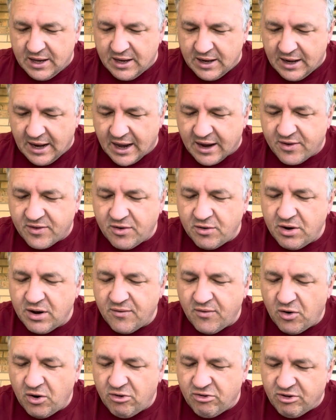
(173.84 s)
Now concerning
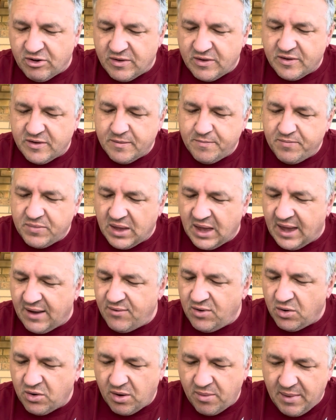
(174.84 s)
virgins, I have
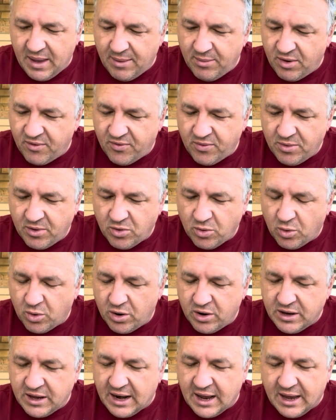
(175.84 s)
no commandment from the
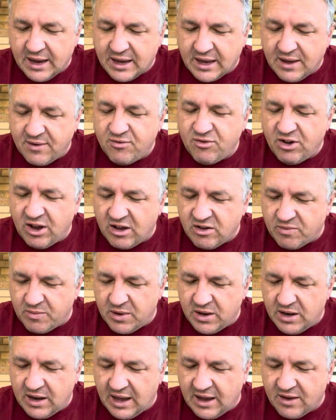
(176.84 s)
Lord, yet I give
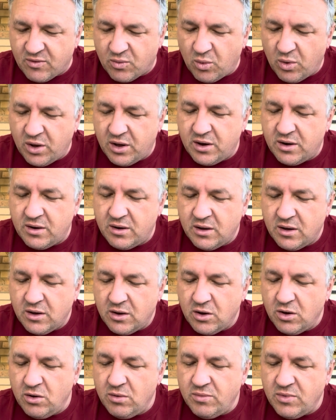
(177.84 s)
judgment as one
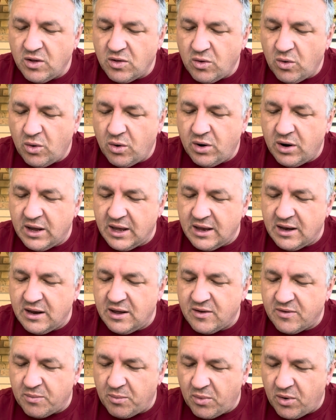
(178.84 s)
whom the Lord in
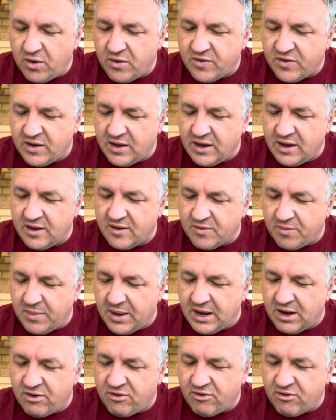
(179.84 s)
his mercy has made